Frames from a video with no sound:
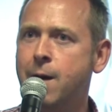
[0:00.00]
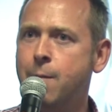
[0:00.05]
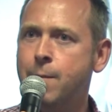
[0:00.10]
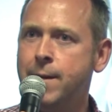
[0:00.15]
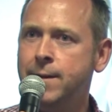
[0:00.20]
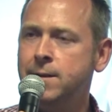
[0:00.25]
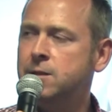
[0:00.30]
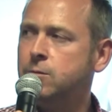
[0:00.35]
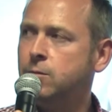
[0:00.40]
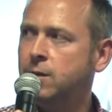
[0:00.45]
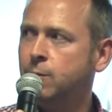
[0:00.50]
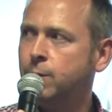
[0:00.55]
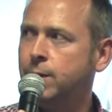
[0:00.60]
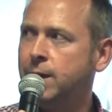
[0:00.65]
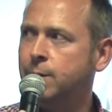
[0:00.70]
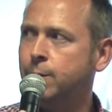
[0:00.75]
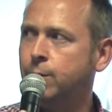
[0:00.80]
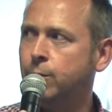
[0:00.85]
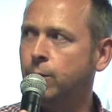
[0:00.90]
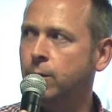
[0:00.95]
mentoring
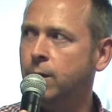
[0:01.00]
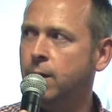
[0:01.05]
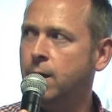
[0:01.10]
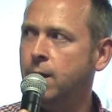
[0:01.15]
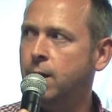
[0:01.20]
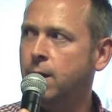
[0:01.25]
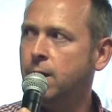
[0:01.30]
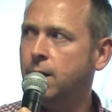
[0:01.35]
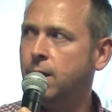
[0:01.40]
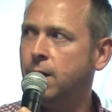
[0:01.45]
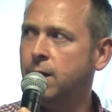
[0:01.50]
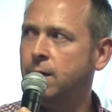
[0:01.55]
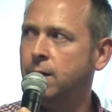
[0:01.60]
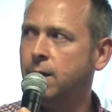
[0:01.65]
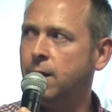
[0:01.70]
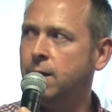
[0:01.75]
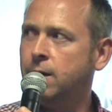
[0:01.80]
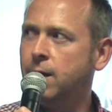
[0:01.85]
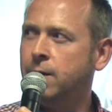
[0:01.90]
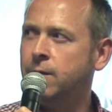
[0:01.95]
people
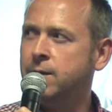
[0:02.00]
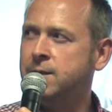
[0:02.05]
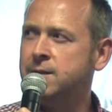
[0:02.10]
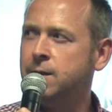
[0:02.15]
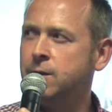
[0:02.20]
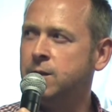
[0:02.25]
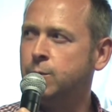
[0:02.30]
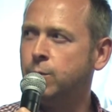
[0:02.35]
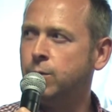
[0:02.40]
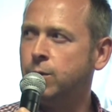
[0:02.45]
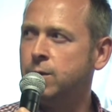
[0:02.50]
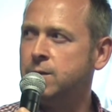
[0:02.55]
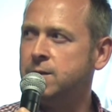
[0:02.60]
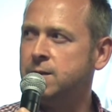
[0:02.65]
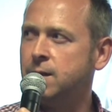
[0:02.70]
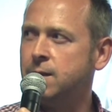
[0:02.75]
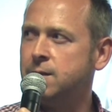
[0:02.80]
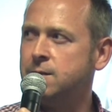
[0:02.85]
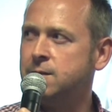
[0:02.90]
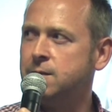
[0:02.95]
and the sales
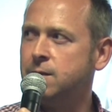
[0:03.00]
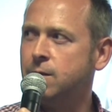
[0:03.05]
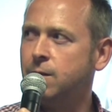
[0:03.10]
process.